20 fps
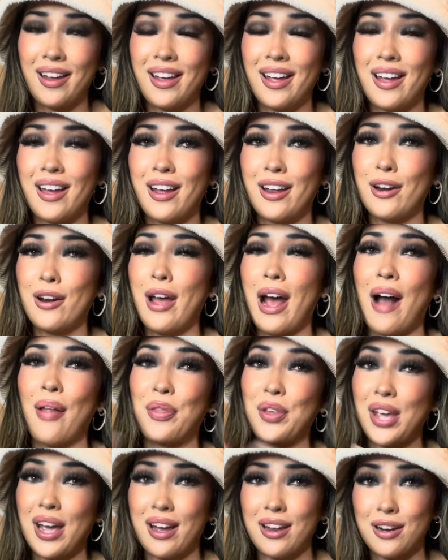And at
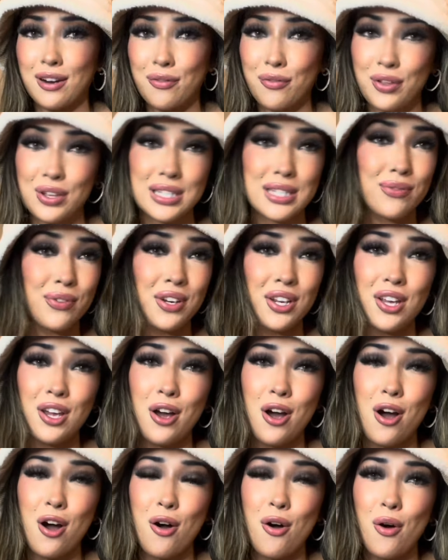the end of this video,
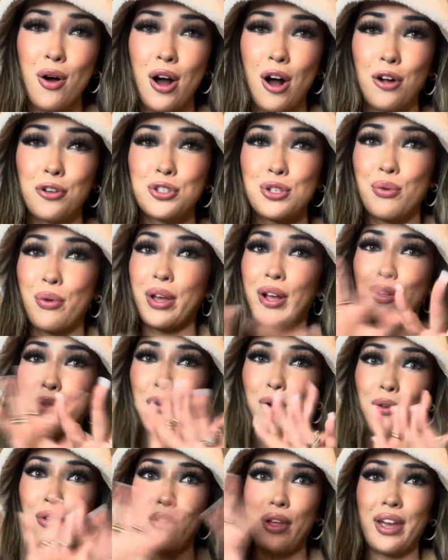I'll do like a
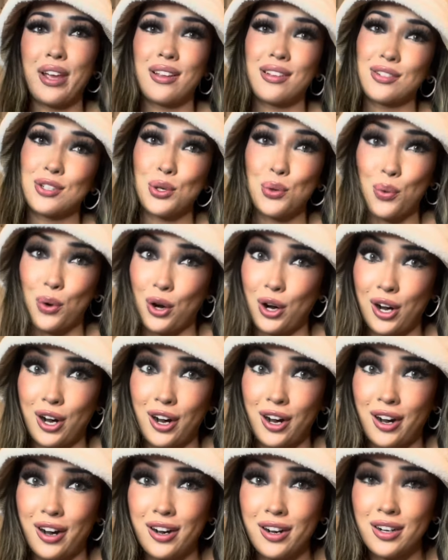little like
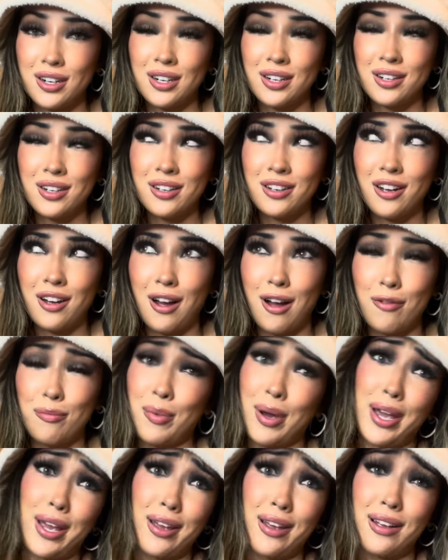tour of
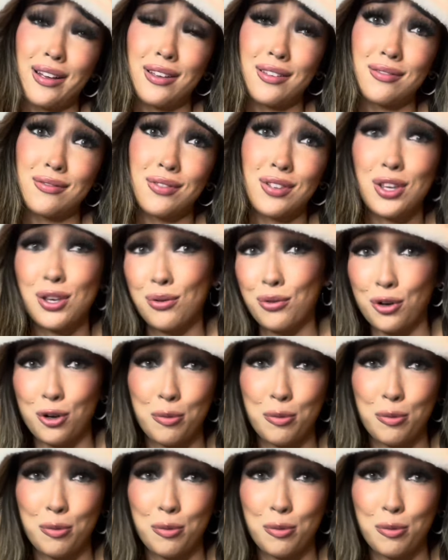my cute little